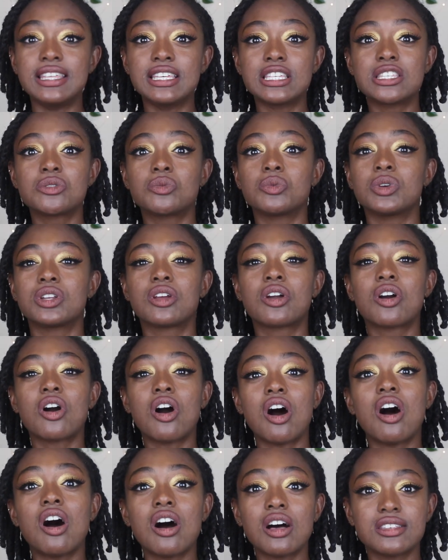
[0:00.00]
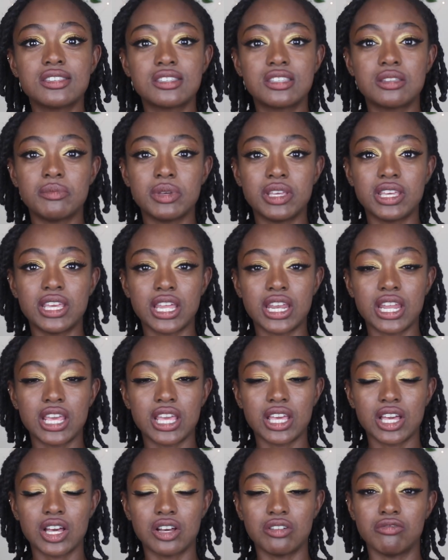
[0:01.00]
this would cause the
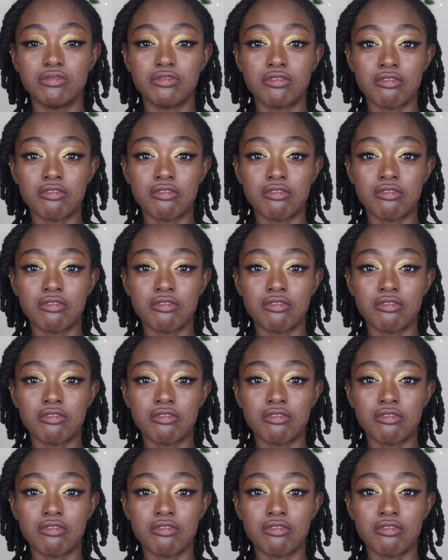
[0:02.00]
beginning of